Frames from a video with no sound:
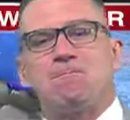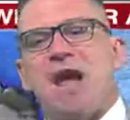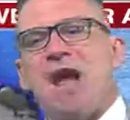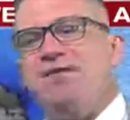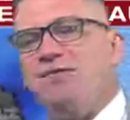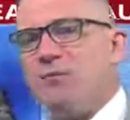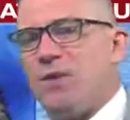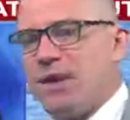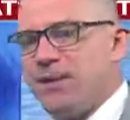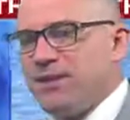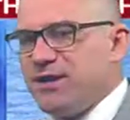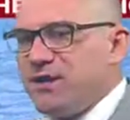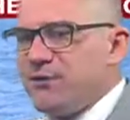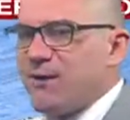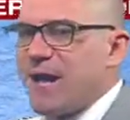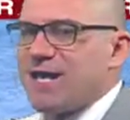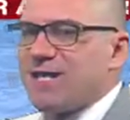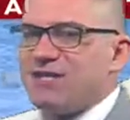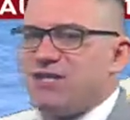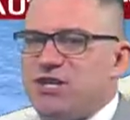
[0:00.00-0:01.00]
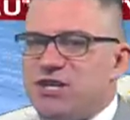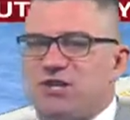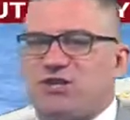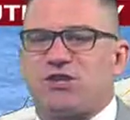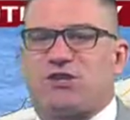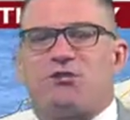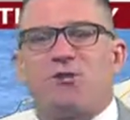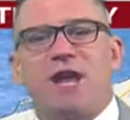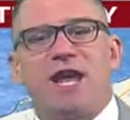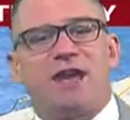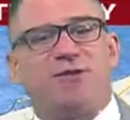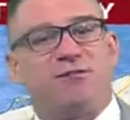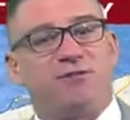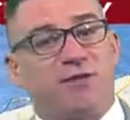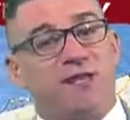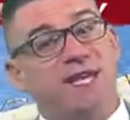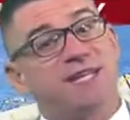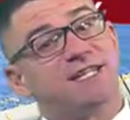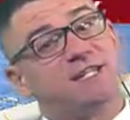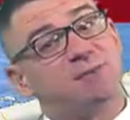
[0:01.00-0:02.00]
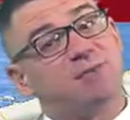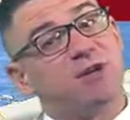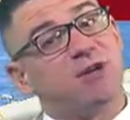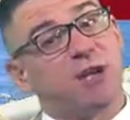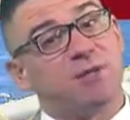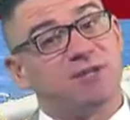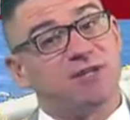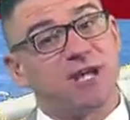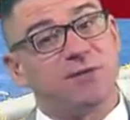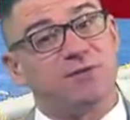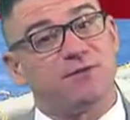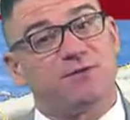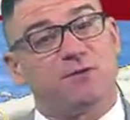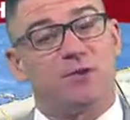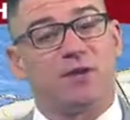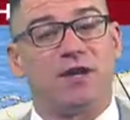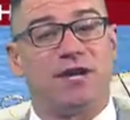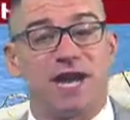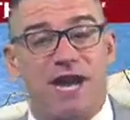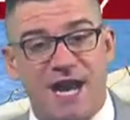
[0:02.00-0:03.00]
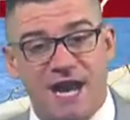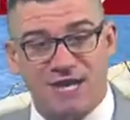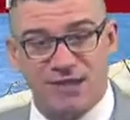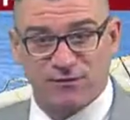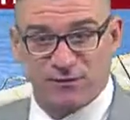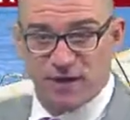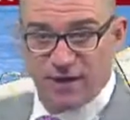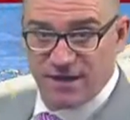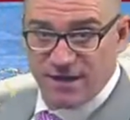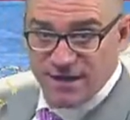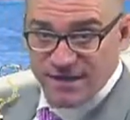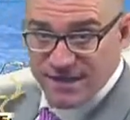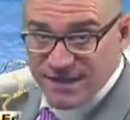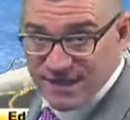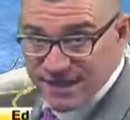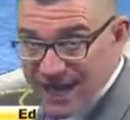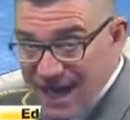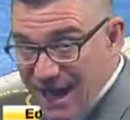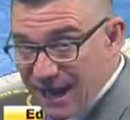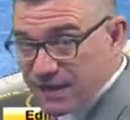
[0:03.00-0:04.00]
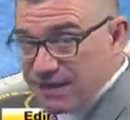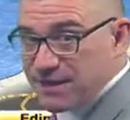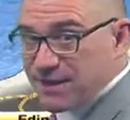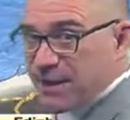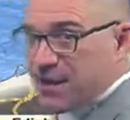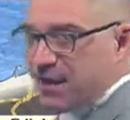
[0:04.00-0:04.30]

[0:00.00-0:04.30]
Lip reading: Hi everyone, I'm meteorologist Craig Flint. Bring you up to date with the forecast for areas south